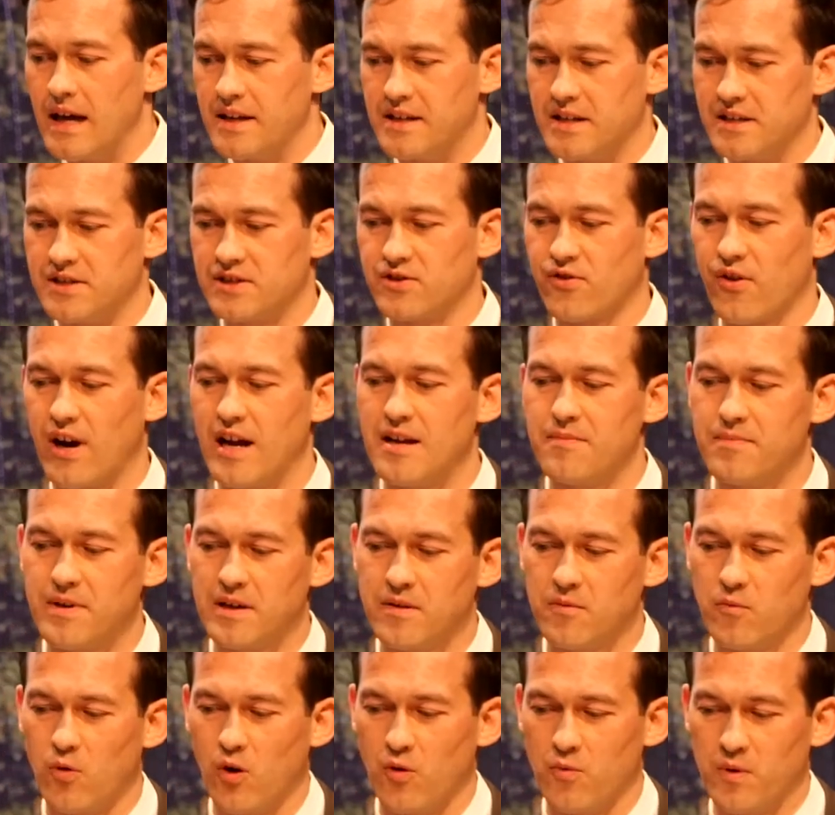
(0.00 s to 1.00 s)

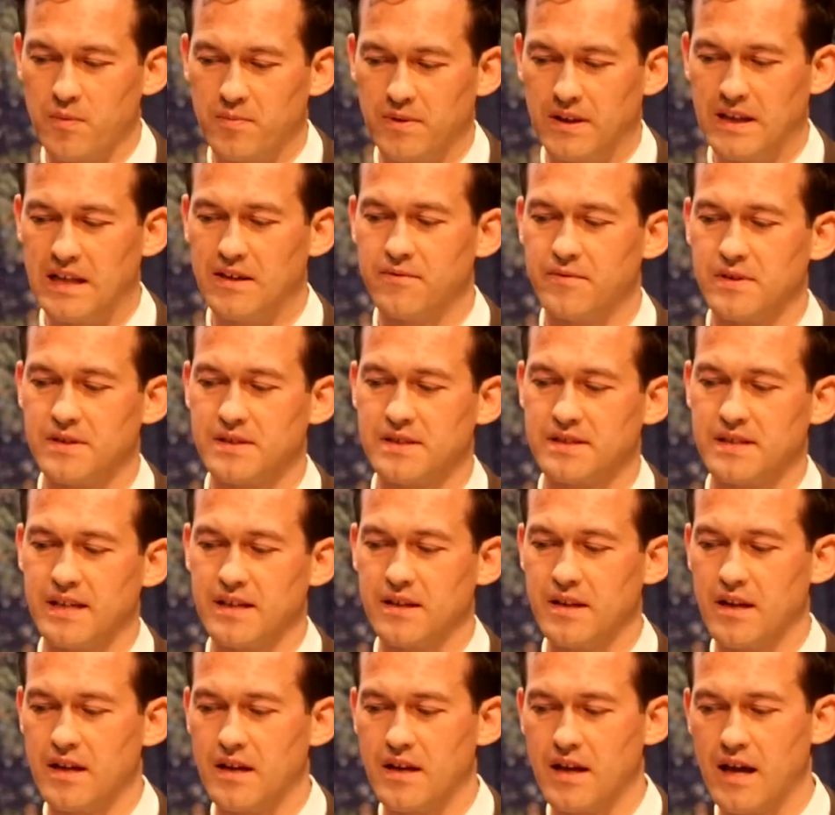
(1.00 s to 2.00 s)
describing what we believe is
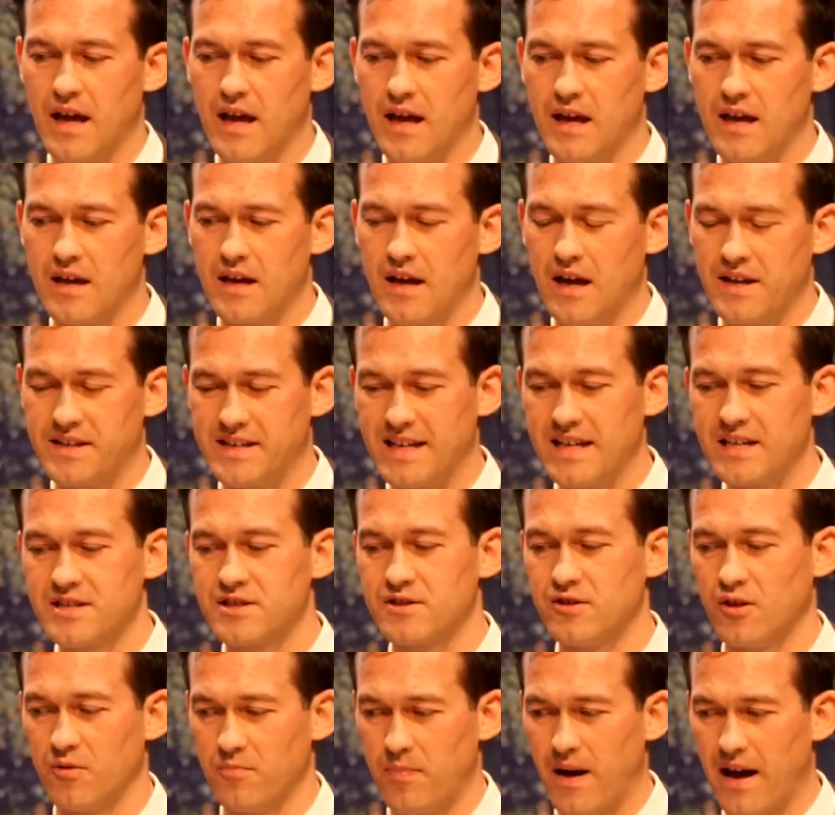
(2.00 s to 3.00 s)

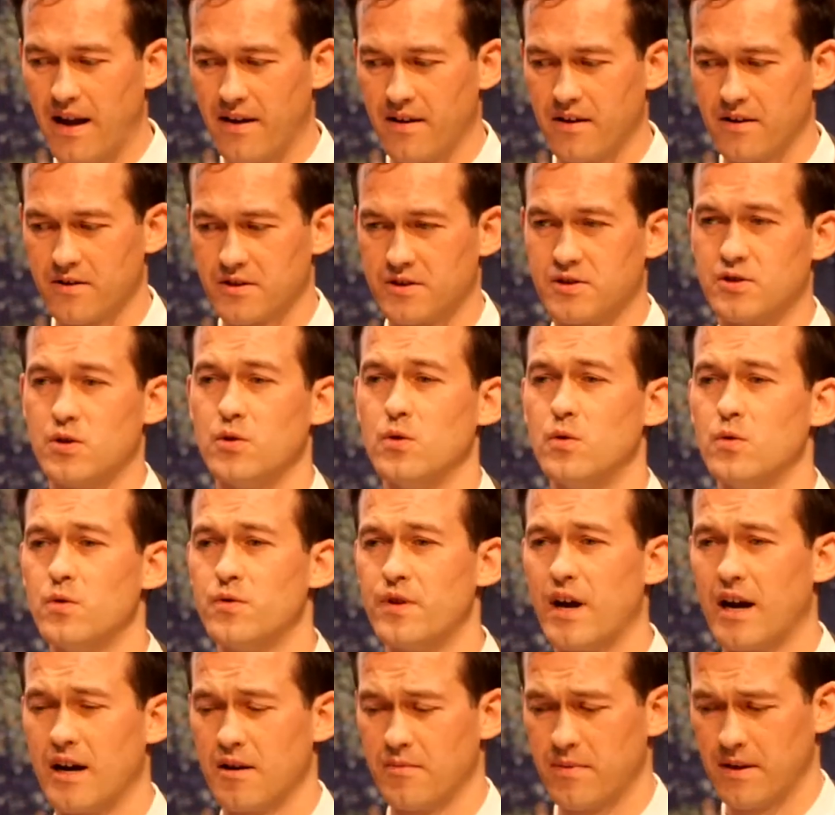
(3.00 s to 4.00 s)
additional barriers to
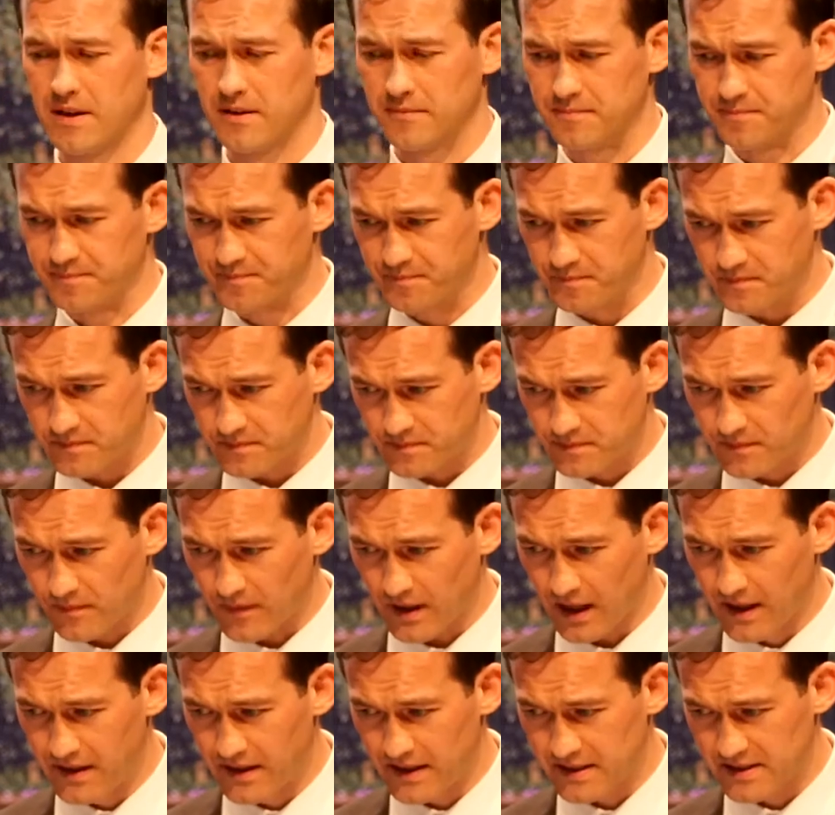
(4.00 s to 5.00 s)
therapy,
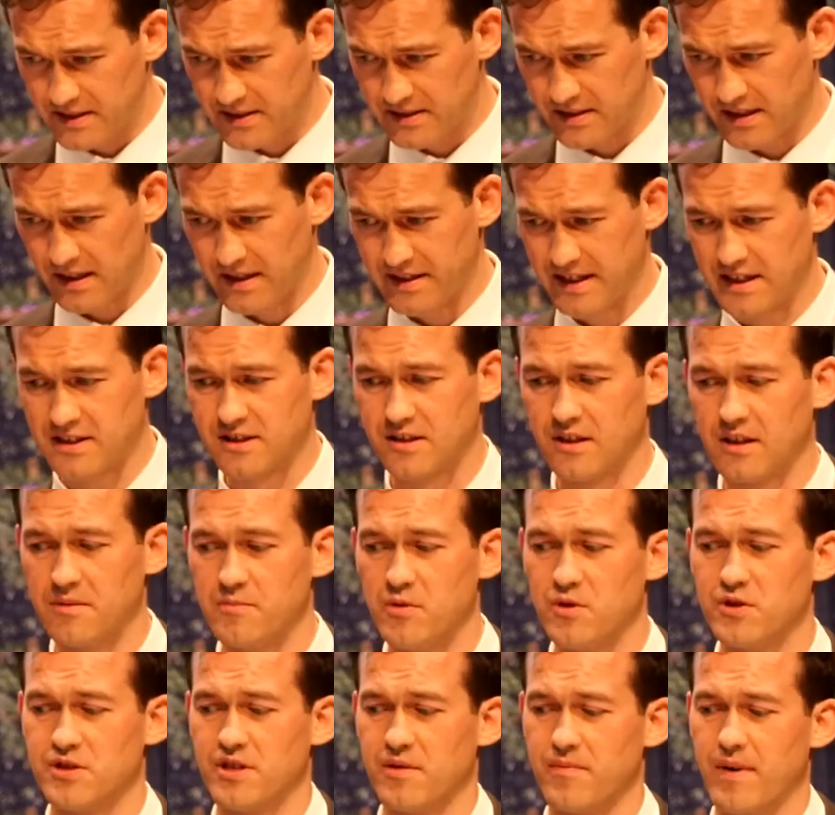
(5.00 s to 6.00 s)
and this is additional
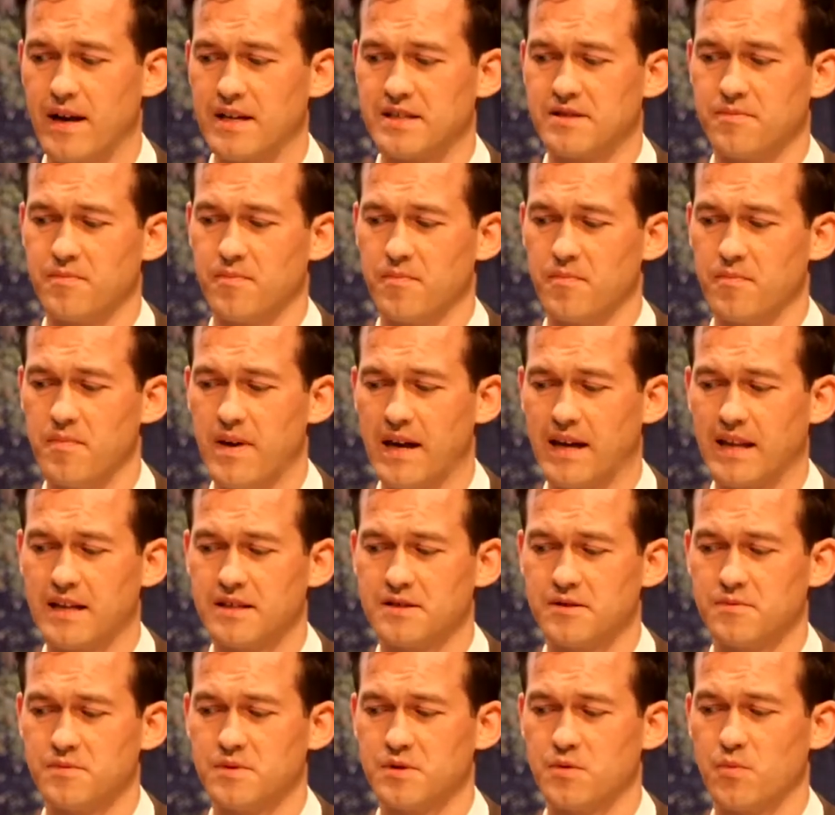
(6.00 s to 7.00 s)
immunosuppressive
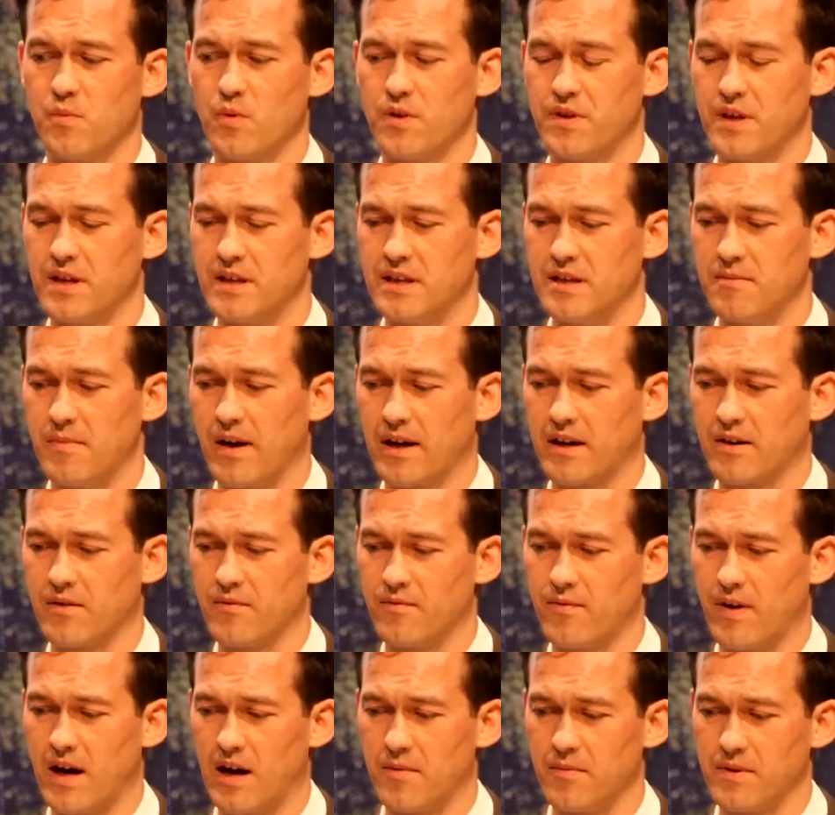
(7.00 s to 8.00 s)
mechanisms within the
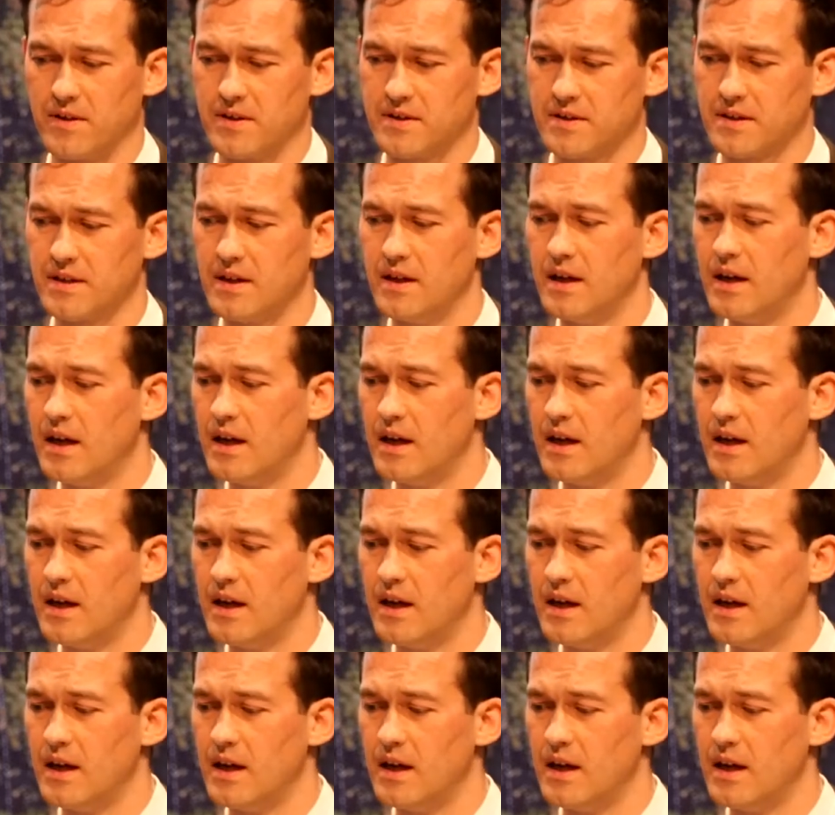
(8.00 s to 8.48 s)
microenvironment.